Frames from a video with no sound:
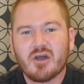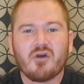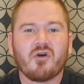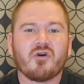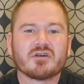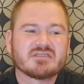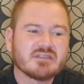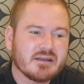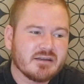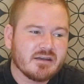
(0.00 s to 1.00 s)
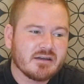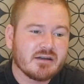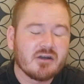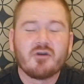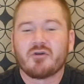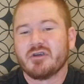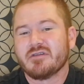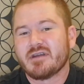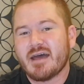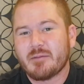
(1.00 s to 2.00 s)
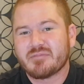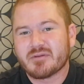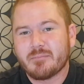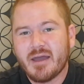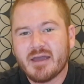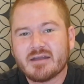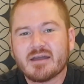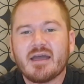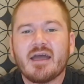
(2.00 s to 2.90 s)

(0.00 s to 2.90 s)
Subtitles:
or Signia or even Absa Bank,